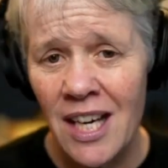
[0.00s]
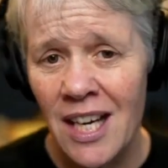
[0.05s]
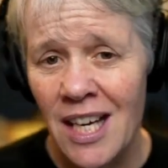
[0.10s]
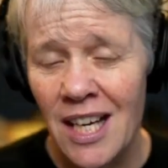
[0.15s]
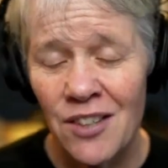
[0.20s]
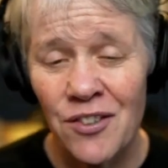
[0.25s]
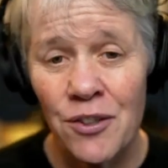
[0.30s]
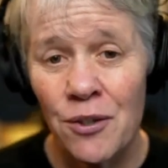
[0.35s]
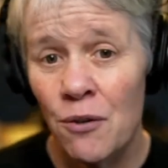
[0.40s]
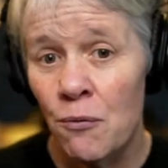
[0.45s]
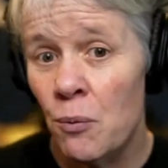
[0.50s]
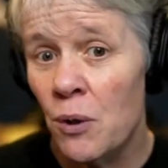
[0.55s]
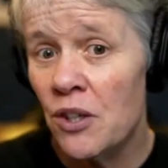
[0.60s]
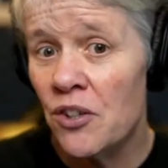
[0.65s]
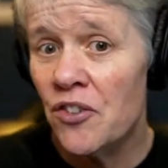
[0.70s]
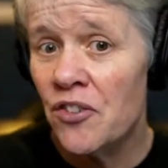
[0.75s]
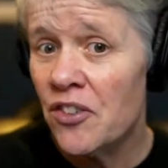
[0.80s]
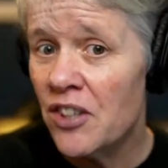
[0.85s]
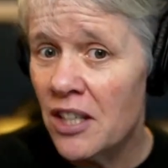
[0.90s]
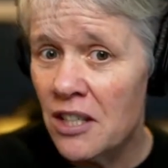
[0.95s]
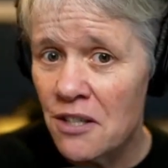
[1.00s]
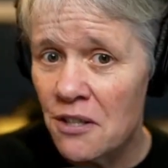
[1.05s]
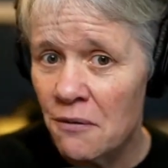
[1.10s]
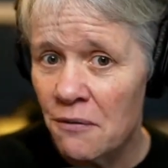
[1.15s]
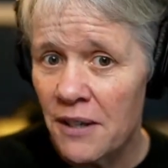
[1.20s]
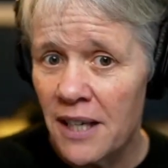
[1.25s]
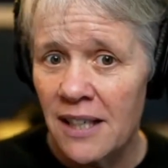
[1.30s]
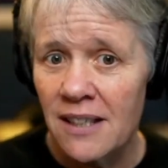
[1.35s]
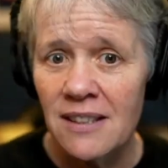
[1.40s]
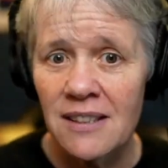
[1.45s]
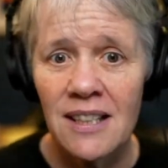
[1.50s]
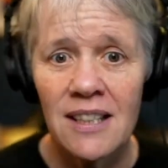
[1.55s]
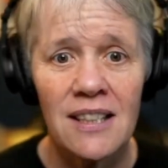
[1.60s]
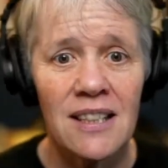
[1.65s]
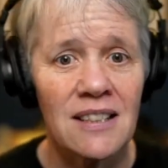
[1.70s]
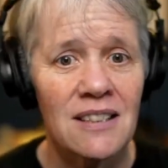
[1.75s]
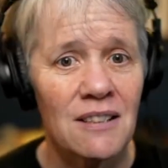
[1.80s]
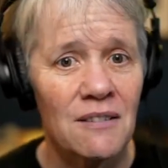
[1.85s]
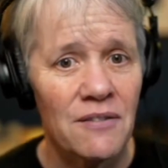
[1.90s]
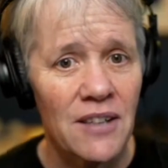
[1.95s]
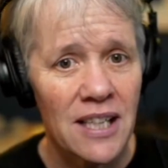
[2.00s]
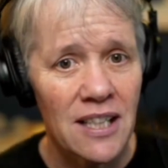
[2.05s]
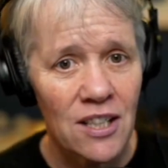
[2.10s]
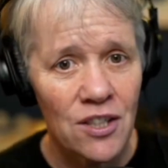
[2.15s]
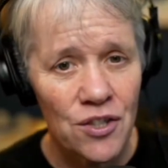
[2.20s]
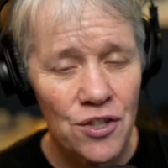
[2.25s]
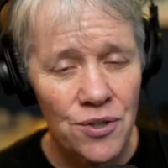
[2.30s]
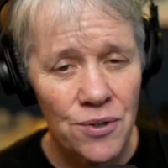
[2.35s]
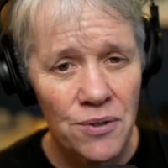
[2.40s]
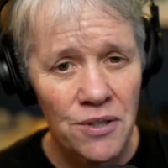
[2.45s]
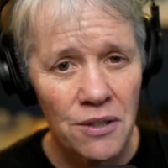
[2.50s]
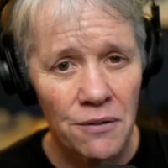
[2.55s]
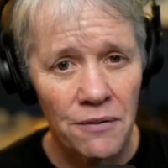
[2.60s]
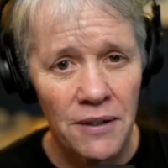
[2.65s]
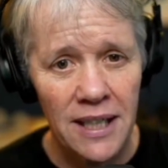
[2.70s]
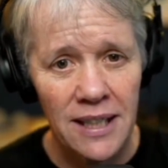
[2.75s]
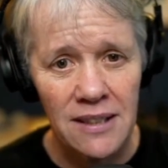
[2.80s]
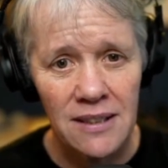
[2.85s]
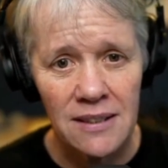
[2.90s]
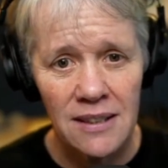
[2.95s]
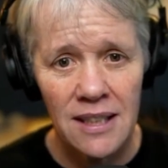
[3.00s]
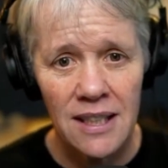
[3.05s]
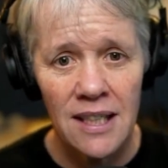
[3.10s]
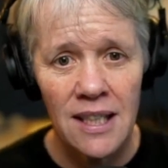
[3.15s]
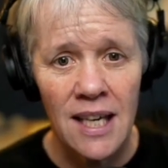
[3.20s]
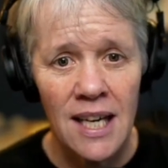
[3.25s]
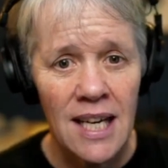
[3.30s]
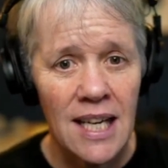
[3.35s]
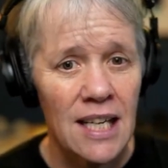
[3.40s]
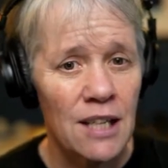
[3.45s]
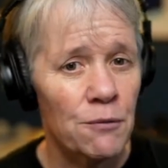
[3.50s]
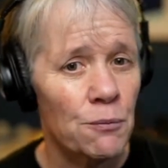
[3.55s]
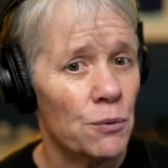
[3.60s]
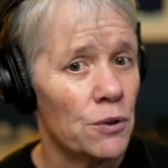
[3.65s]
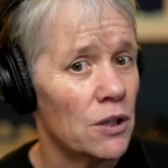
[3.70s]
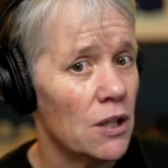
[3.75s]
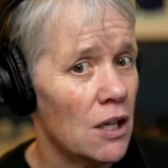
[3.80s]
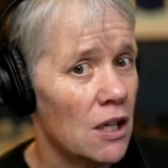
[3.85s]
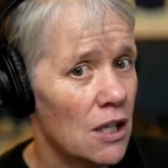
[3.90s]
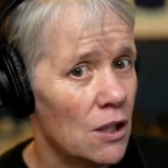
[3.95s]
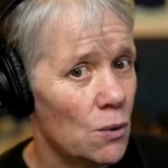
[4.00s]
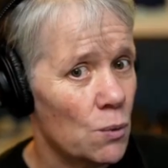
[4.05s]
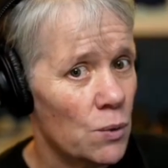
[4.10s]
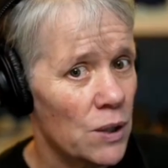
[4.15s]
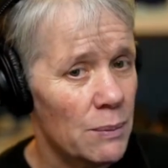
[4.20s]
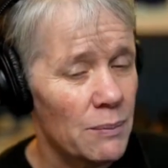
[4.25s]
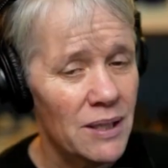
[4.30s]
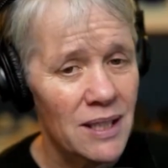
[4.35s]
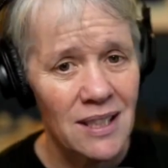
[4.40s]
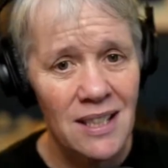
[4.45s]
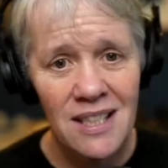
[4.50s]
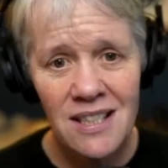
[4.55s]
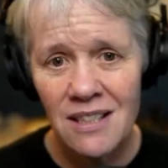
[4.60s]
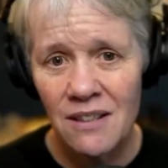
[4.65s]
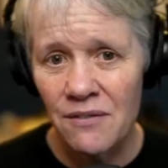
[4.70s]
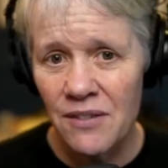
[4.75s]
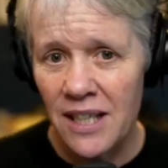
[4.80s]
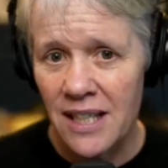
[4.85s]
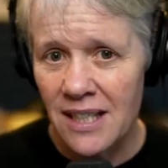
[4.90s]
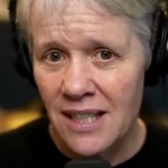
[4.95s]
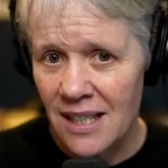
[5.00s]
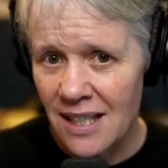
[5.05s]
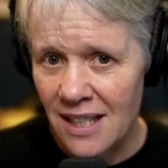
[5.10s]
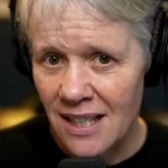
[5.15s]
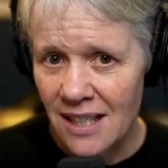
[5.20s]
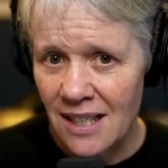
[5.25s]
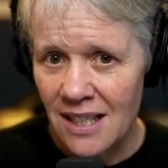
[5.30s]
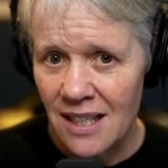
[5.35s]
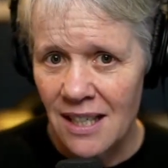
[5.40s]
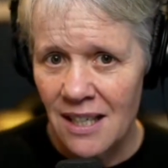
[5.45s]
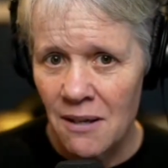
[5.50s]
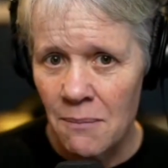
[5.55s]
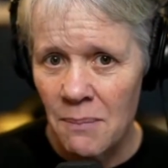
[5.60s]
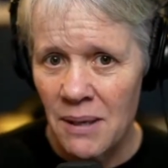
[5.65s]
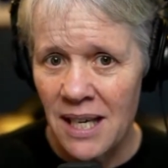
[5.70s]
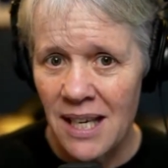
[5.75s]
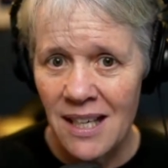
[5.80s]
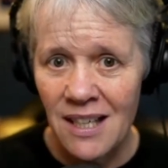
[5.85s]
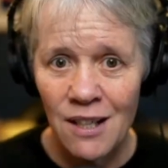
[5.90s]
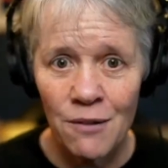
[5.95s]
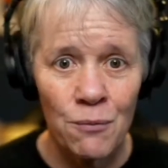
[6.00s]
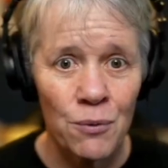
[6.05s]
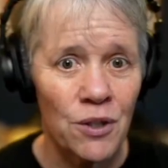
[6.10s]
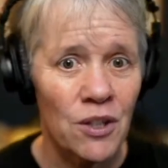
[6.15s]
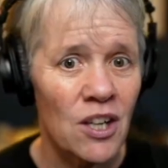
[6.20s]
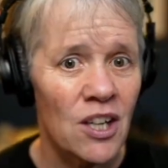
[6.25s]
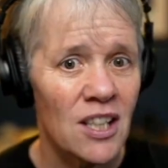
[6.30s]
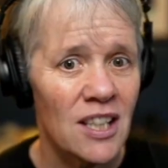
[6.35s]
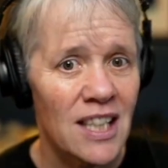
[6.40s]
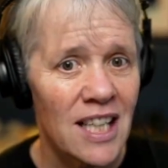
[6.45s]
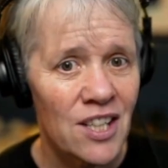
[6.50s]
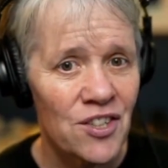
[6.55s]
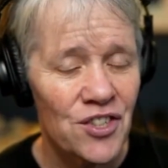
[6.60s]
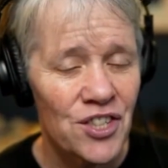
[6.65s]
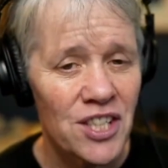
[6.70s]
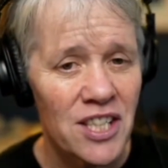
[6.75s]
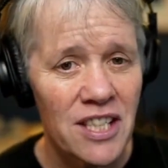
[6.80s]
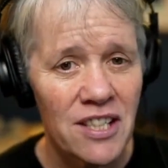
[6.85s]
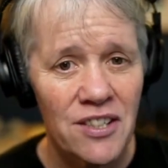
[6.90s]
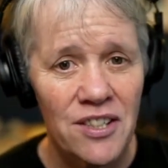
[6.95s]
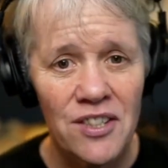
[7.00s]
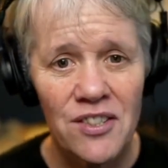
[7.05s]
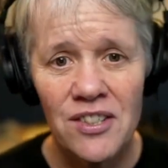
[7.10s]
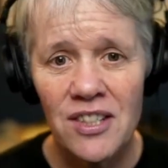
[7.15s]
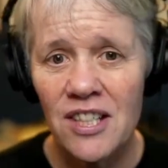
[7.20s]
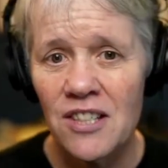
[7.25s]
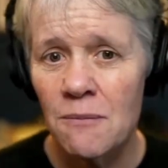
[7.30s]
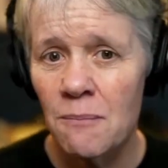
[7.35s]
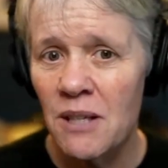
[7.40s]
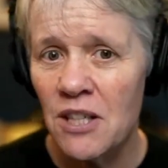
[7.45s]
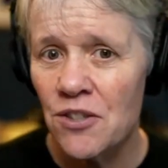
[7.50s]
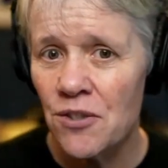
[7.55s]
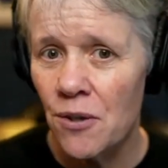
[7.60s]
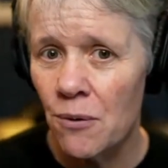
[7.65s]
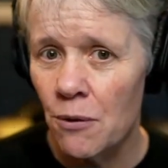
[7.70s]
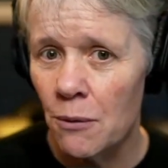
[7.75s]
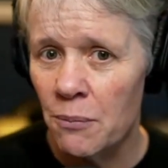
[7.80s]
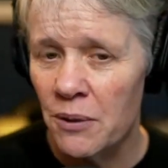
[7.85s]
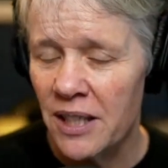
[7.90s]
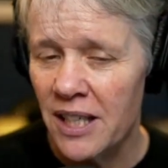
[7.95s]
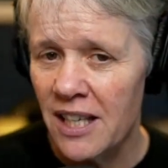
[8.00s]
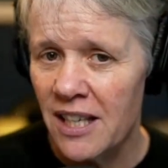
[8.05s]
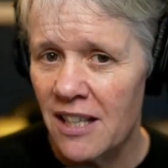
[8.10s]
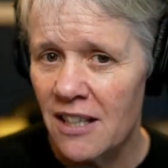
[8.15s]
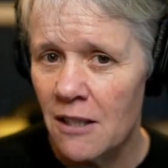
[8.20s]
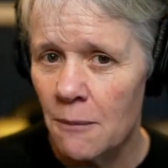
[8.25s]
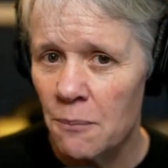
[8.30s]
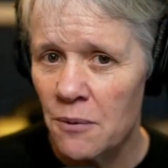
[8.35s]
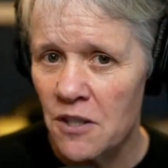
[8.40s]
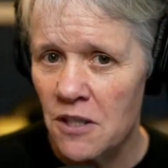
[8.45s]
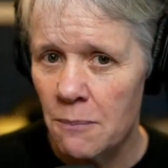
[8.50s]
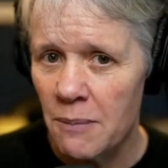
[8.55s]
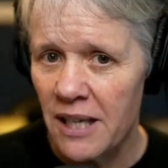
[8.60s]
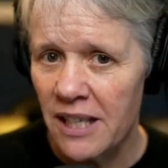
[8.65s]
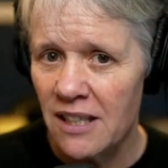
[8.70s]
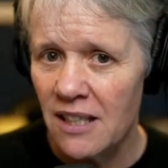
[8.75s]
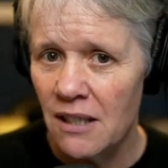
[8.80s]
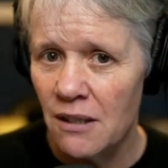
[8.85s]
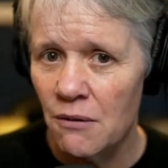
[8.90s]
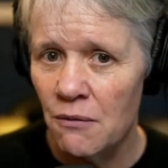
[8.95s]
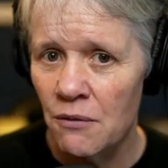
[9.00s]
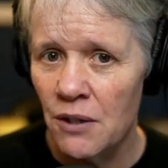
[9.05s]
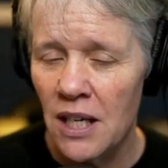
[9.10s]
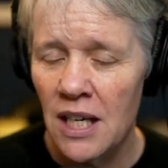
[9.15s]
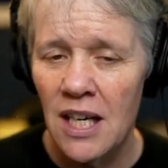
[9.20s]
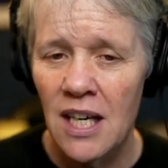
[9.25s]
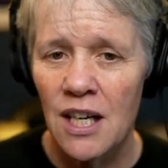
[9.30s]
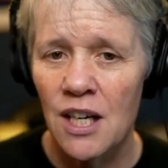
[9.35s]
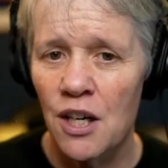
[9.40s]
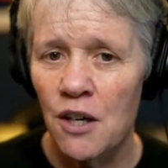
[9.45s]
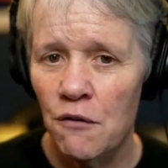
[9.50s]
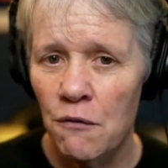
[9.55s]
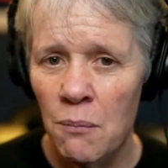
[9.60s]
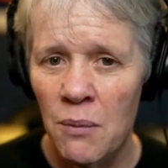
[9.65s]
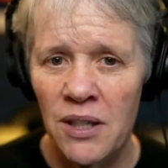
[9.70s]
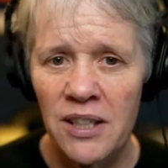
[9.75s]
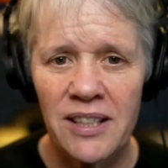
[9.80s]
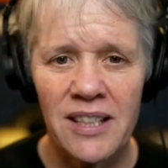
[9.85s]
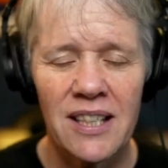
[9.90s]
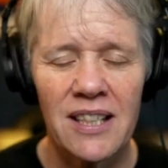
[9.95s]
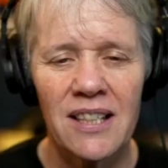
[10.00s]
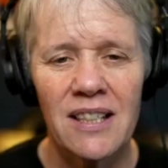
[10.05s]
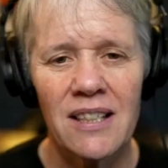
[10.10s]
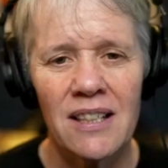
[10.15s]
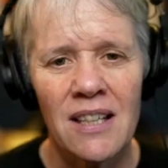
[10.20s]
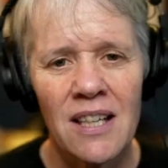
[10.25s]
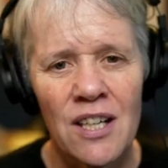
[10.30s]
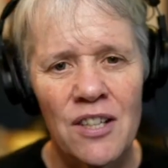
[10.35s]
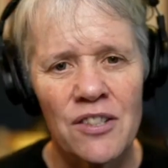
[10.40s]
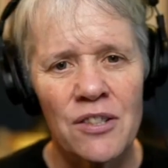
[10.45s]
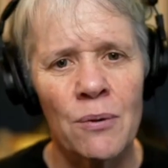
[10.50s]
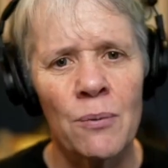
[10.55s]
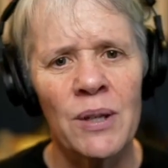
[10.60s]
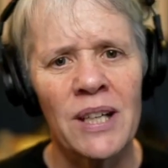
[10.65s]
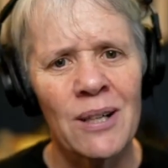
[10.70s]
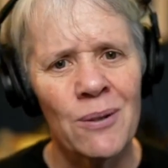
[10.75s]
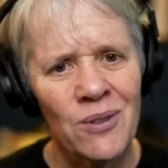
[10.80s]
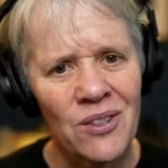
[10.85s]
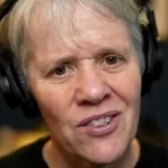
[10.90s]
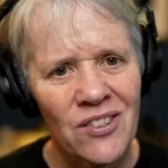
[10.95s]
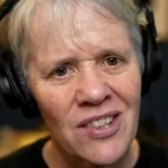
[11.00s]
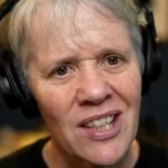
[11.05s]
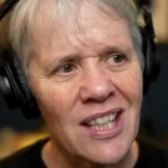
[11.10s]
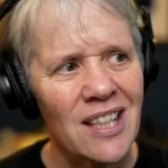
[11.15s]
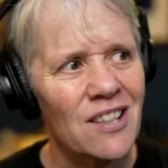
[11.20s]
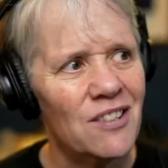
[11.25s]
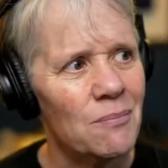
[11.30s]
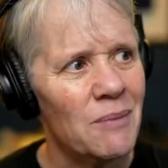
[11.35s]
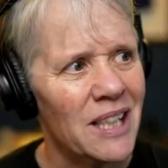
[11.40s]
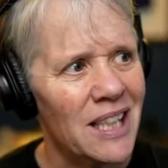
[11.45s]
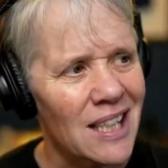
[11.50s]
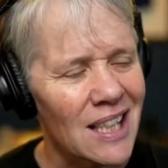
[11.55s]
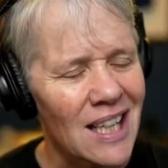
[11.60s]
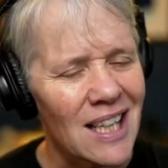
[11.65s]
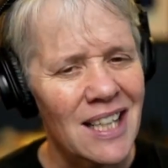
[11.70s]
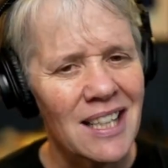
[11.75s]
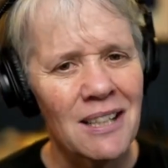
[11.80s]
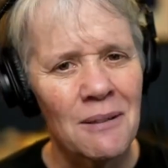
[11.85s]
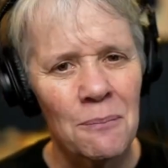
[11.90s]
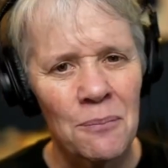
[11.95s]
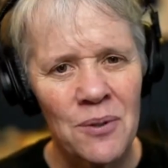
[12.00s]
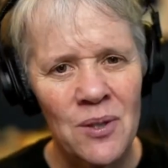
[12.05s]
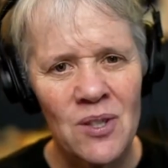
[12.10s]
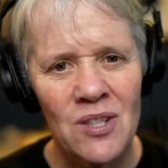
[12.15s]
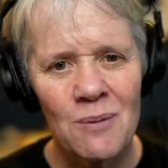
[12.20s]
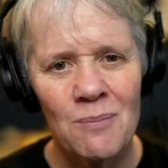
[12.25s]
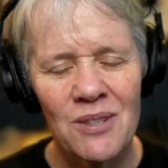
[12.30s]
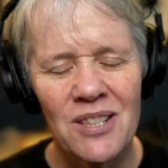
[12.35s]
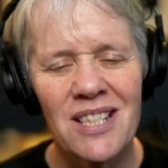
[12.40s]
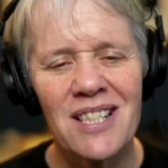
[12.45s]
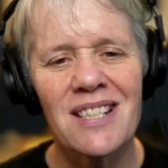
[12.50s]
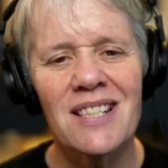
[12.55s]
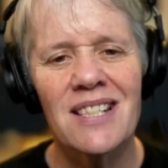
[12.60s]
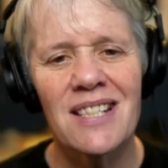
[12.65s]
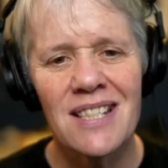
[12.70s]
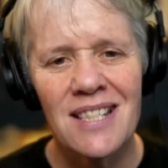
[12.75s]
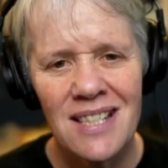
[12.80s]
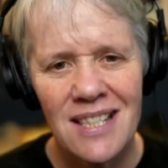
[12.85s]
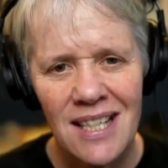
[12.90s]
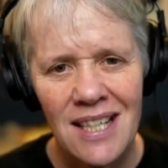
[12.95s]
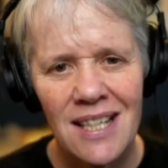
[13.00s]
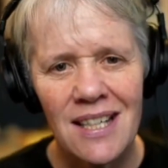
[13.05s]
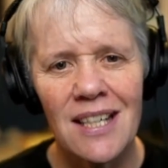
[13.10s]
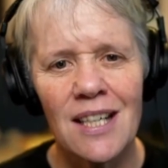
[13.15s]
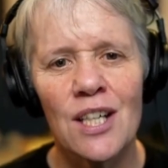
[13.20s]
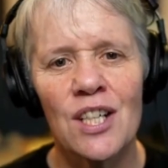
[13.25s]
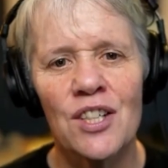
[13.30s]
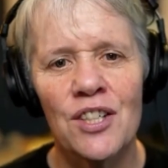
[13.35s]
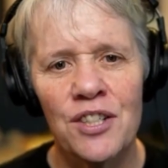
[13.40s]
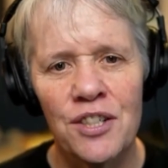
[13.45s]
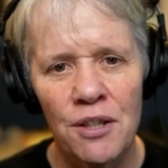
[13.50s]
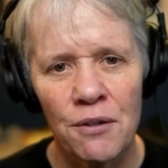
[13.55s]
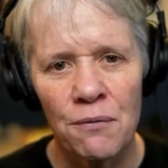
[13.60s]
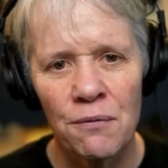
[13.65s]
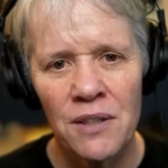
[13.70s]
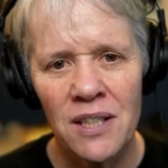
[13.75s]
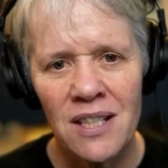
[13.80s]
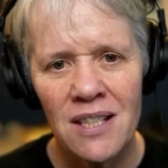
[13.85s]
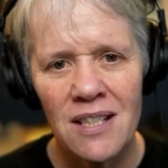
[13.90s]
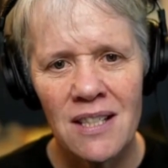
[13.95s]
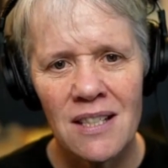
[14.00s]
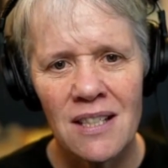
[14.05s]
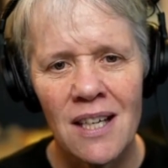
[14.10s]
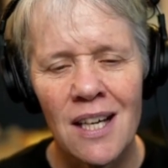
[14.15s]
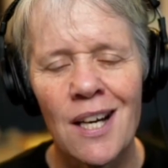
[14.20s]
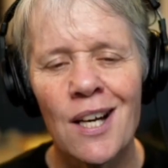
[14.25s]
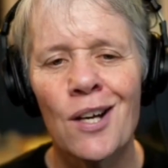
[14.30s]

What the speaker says: And so if we're senior faculty, let's invite in junior faculty. If we're all women, let's invite in a man. If we're all engineers, let's make sure we're bringing in the perspective of marketing. So what I would say is my guiding principle is seek difference.